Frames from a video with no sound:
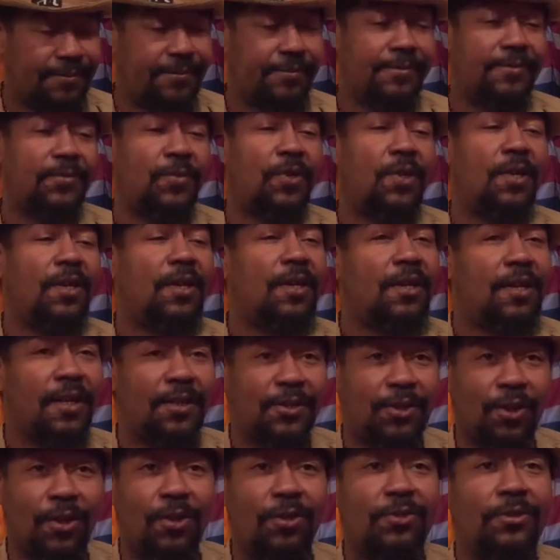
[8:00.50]

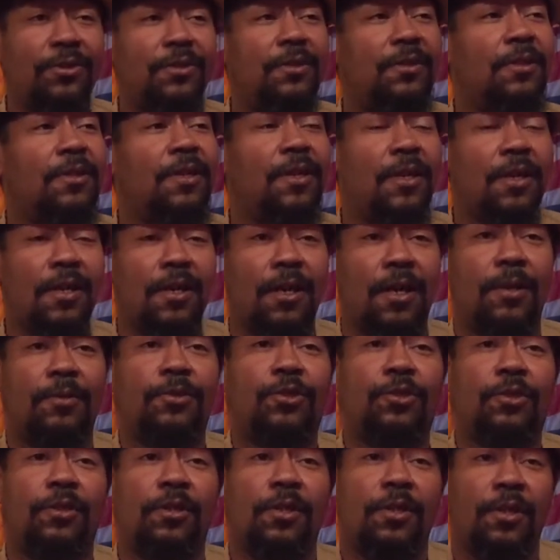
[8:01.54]
motherfuckers outside your
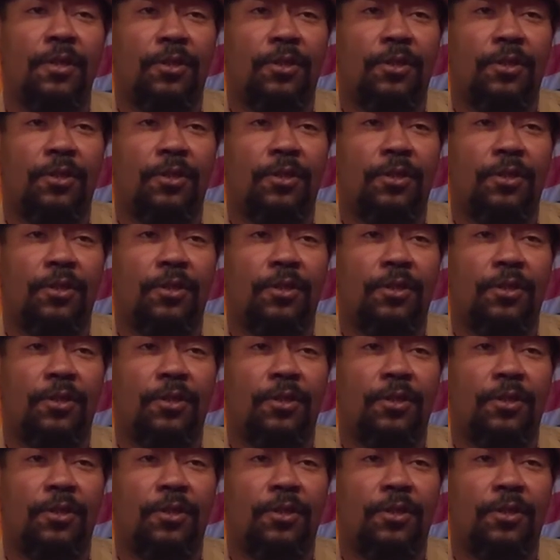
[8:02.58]
house.